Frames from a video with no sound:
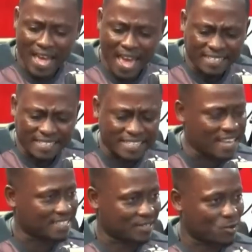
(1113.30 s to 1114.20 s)
8
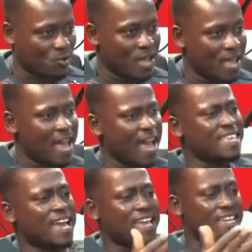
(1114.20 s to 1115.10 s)
years no
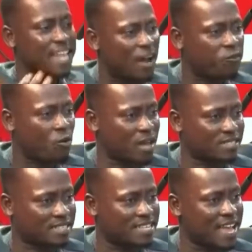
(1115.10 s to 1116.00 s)
enye enough for
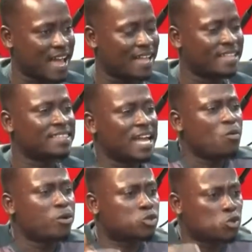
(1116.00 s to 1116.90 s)
us dia
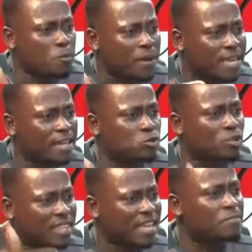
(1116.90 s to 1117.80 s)
then we should begin
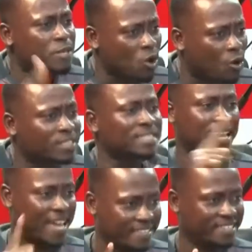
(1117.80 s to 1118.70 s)
to think beyond
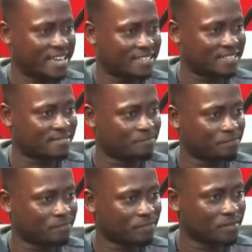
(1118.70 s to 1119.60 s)
the 8 years.
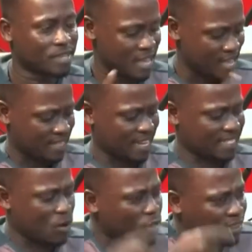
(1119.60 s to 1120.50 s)
Now,
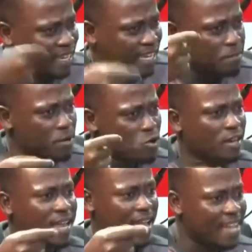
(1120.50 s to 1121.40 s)
so we're thinking
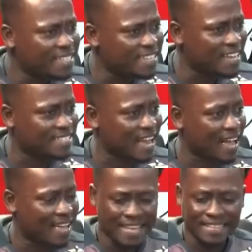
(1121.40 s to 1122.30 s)
beyond the 8 years,
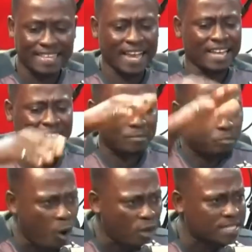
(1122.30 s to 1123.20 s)
then it
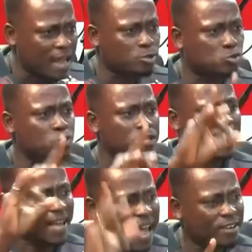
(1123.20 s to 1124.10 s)
boils down to the
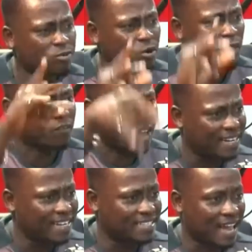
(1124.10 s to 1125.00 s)
kind of
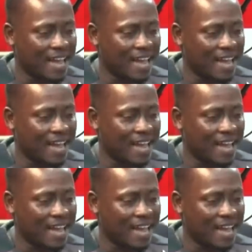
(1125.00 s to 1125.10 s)
candidate